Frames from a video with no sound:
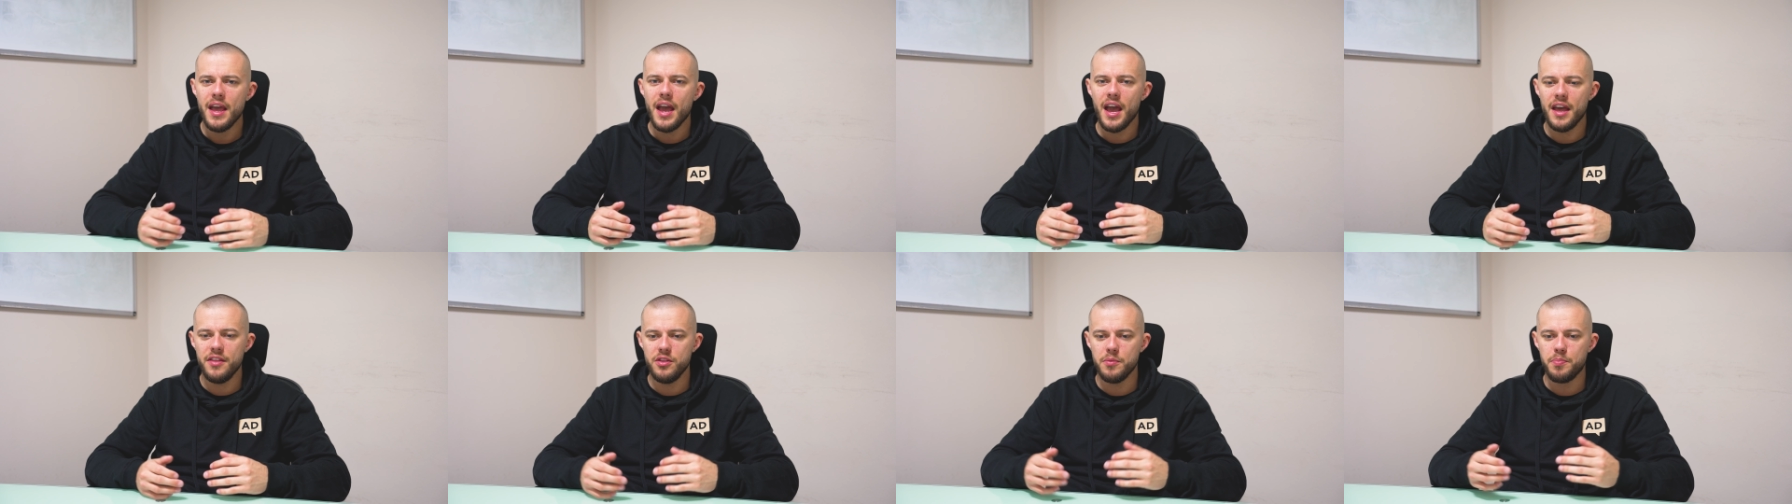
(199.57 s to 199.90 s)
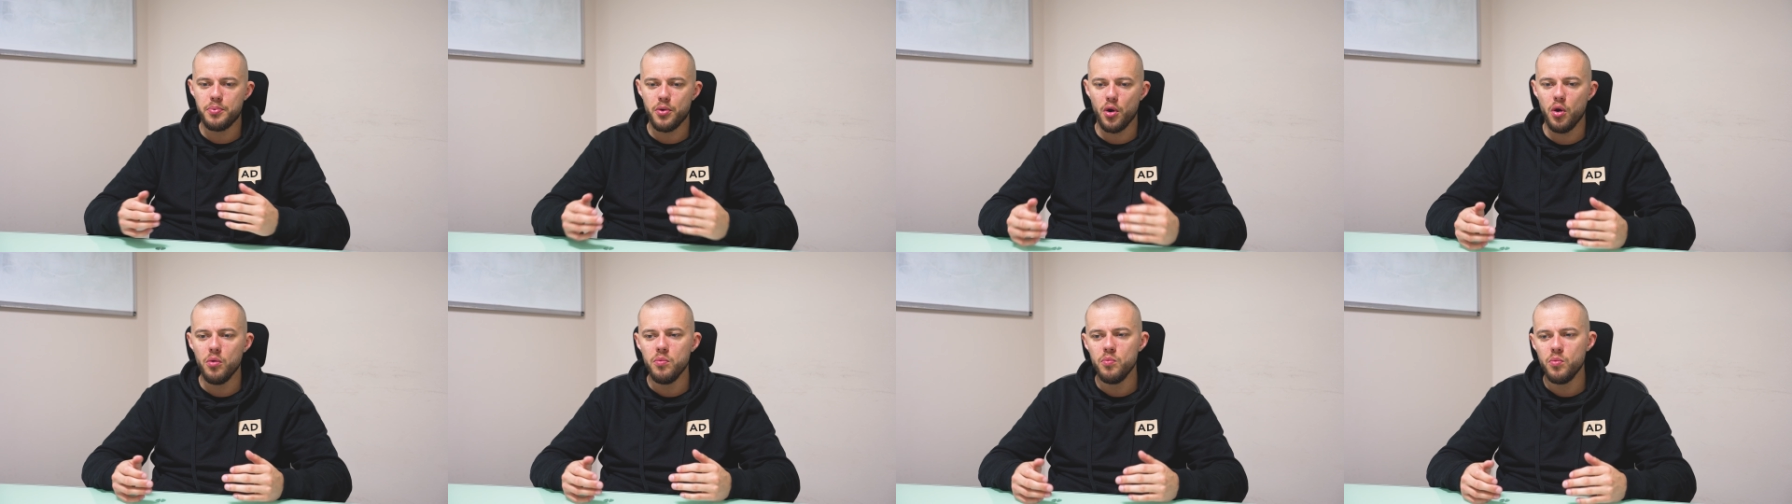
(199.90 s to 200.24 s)
And the
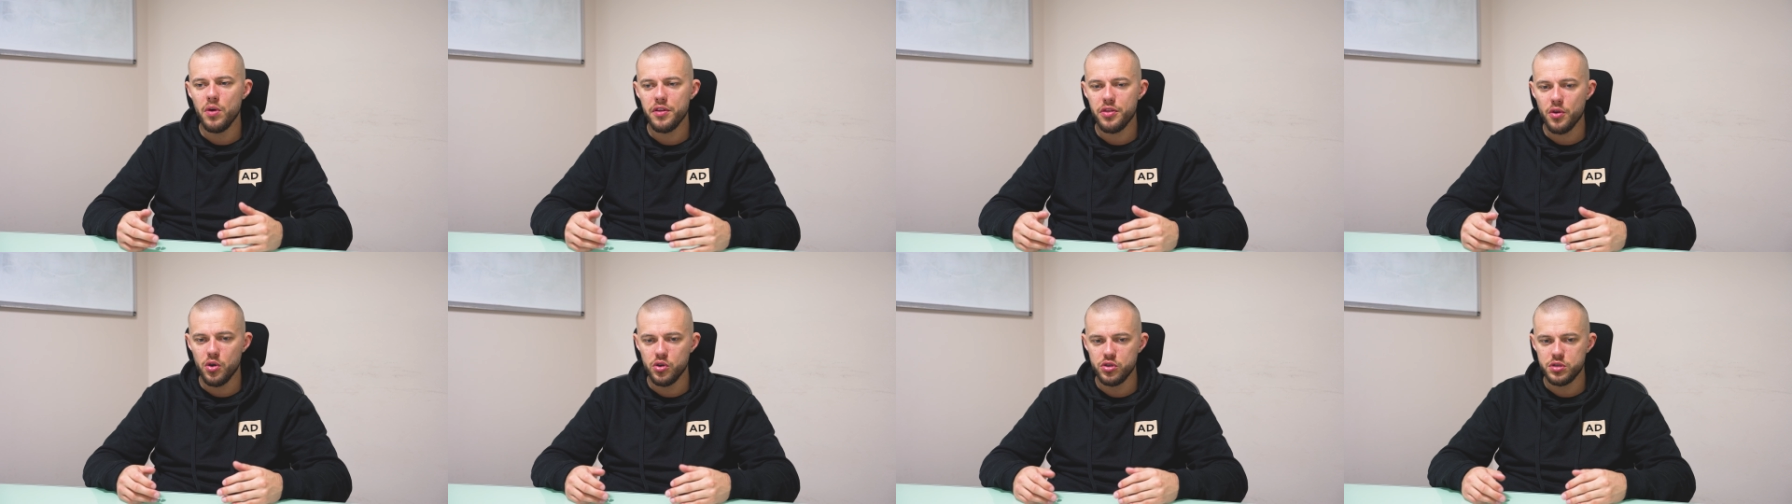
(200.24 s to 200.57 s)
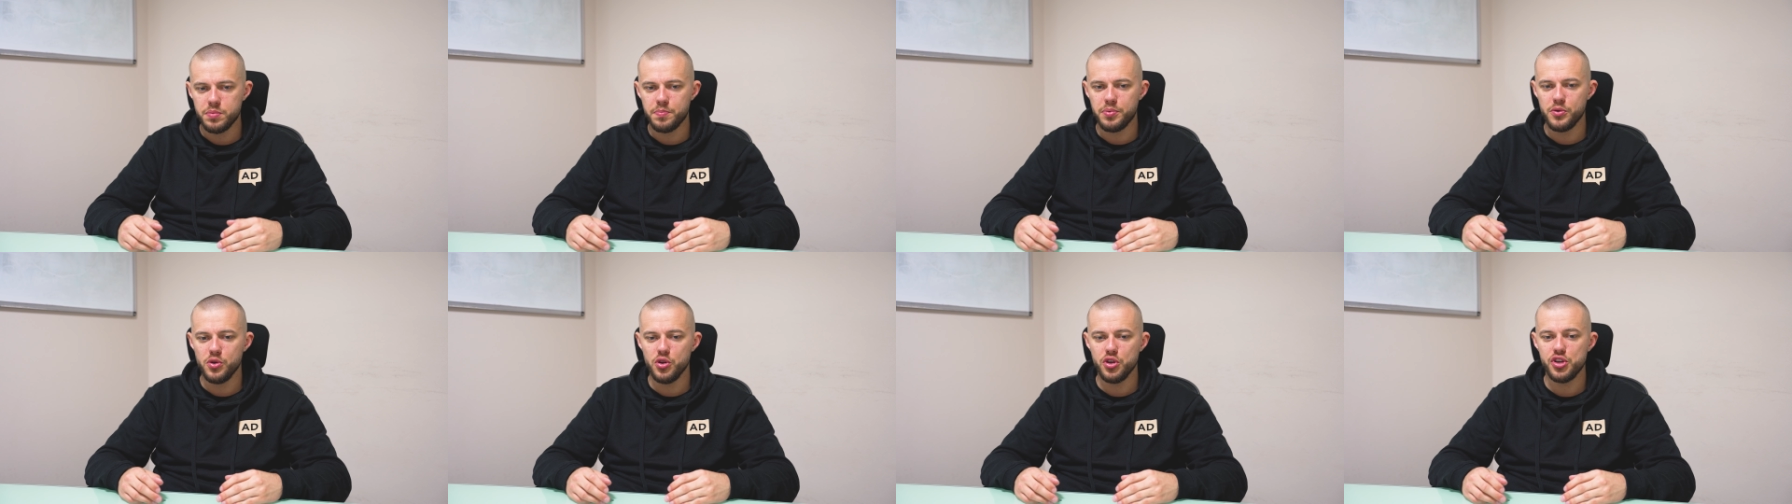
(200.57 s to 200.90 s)
problem with
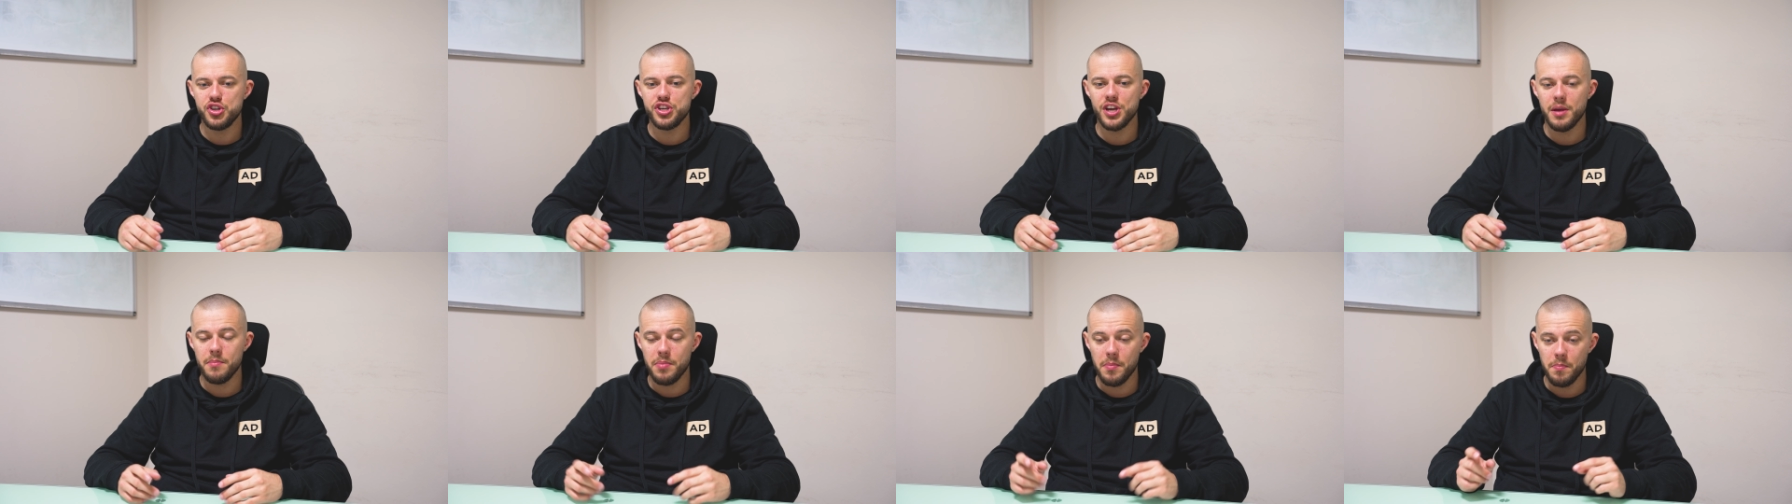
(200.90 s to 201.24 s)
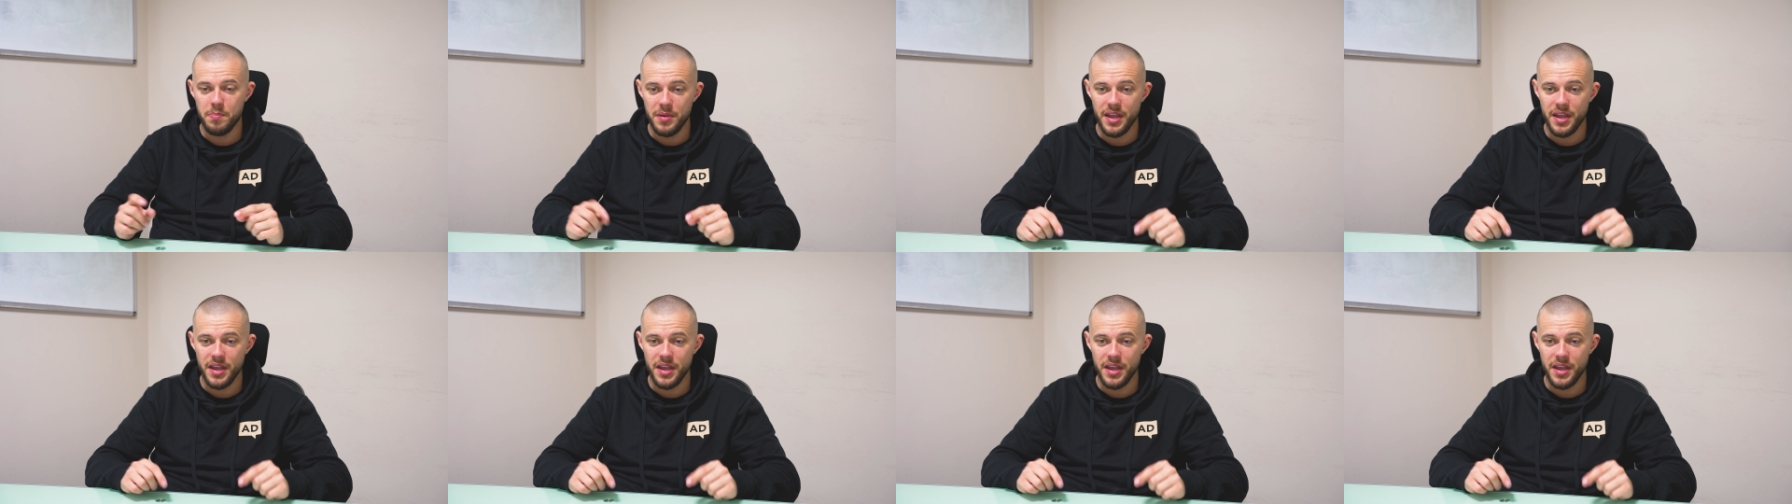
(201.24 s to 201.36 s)
entrepreneurship,